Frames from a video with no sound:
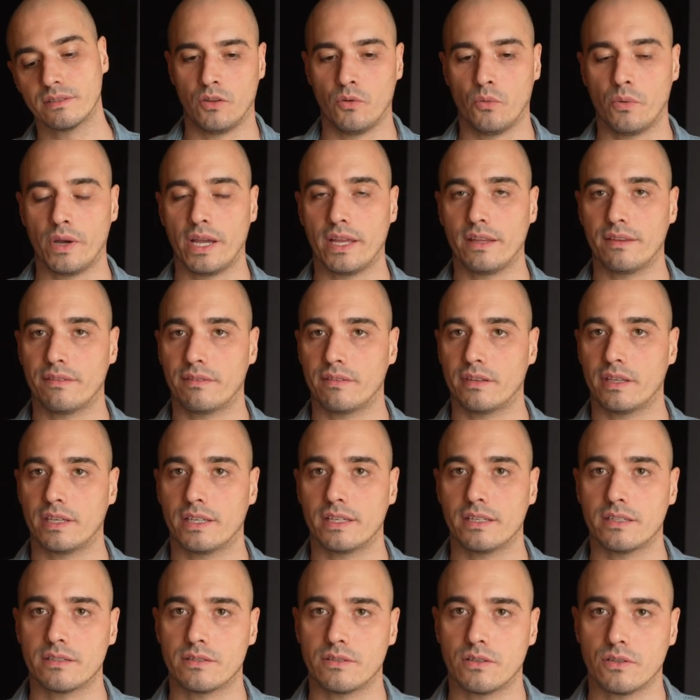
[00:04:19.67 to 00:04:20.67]
The weight
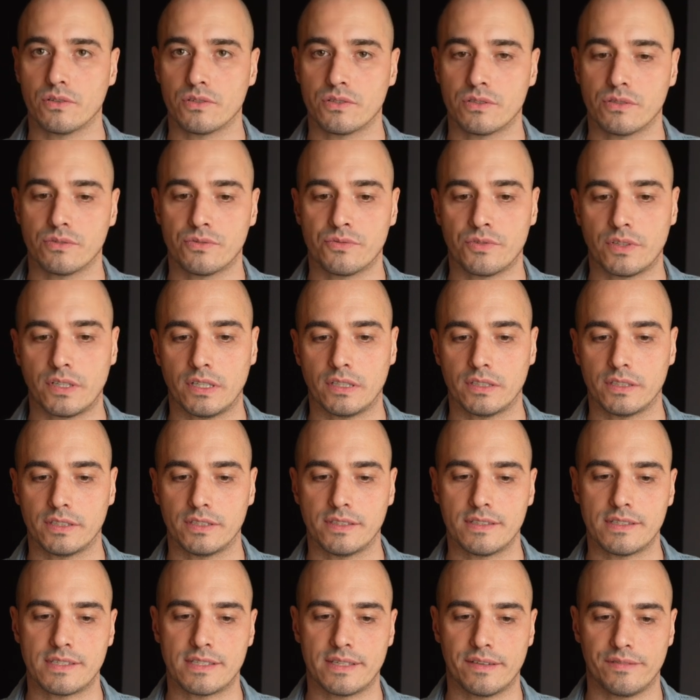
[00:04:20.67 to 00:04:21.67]
is also
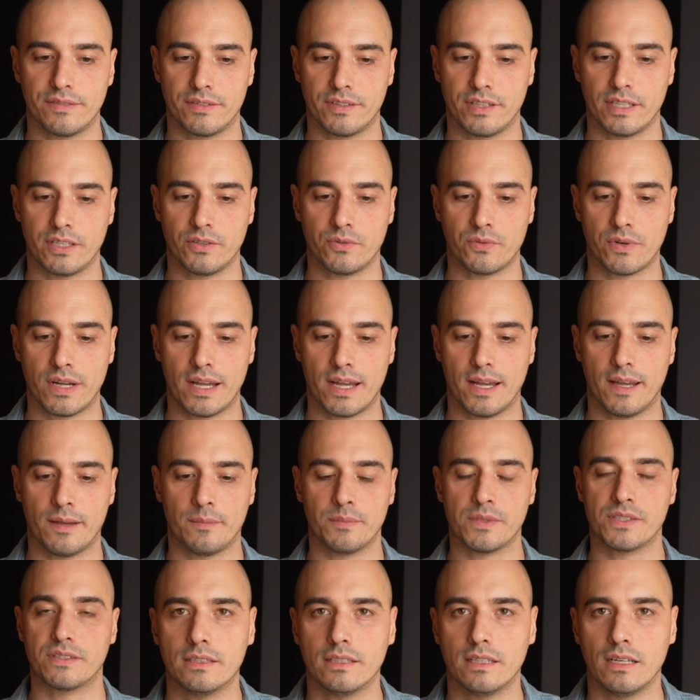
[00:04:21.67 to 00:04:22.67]
370
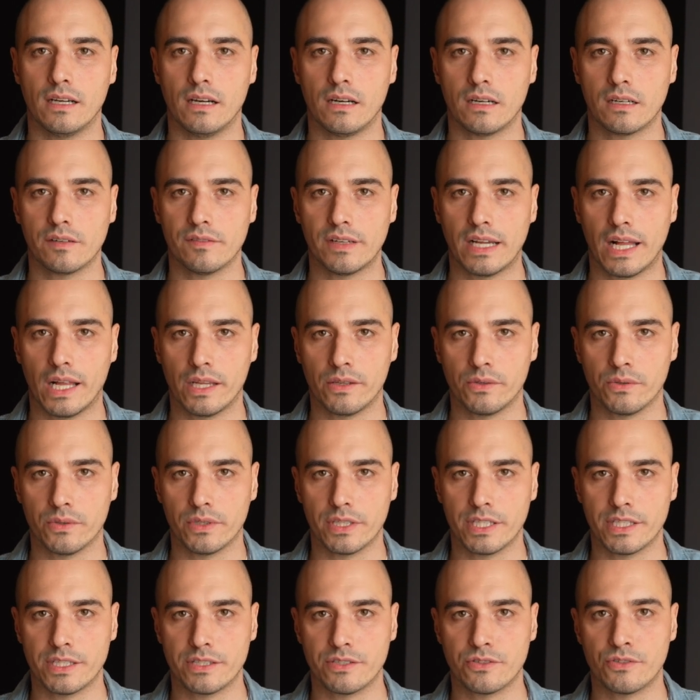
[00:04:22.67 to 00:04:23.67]
grams. The R value
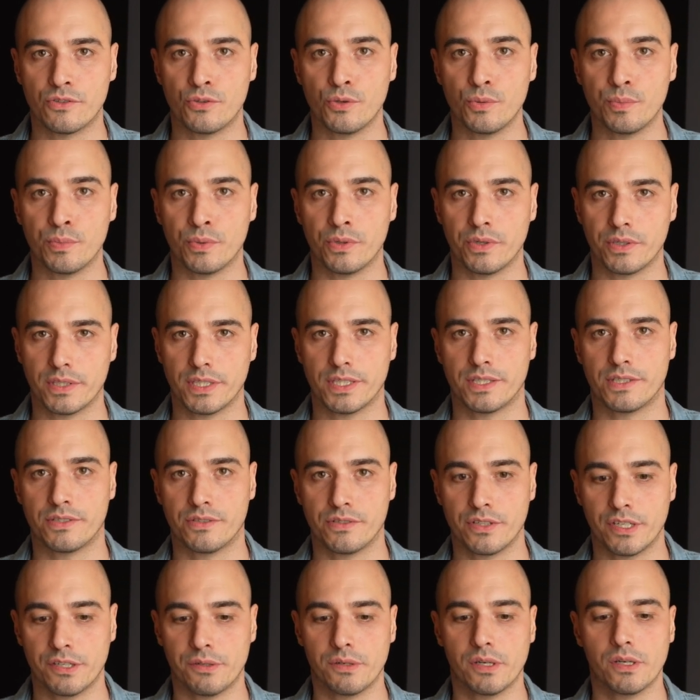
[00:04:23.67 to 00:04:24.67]
is
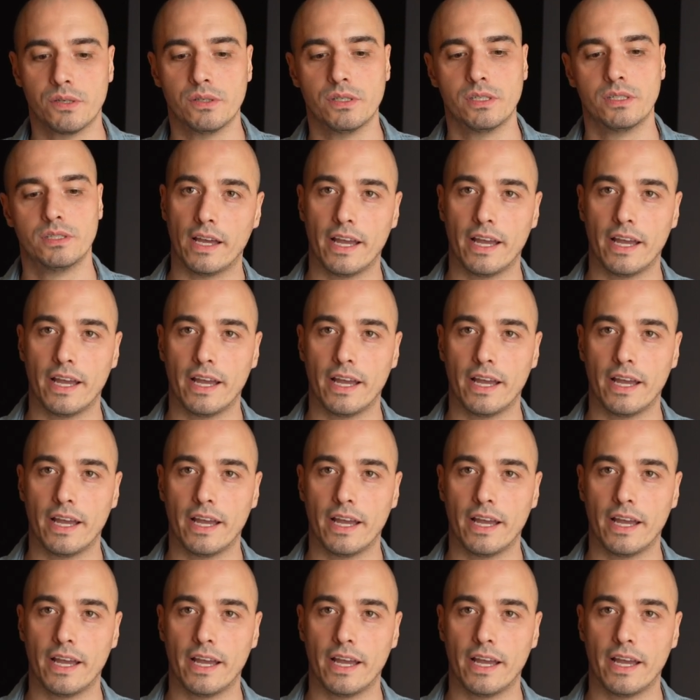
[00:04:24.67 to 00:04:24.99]
2.0.